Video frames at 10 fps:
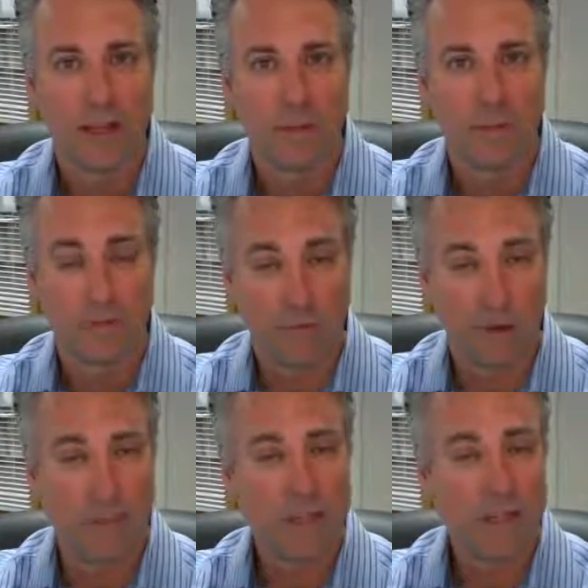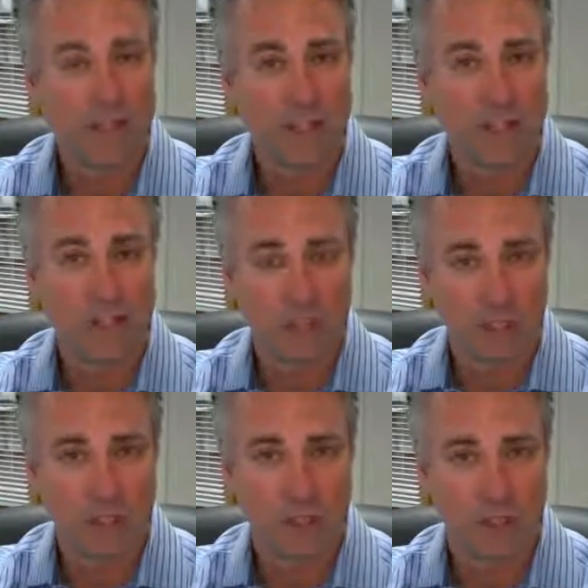Preferably, you've done some
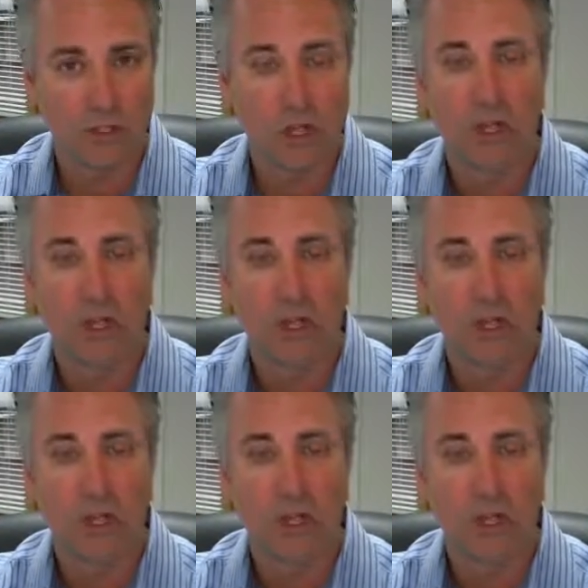research.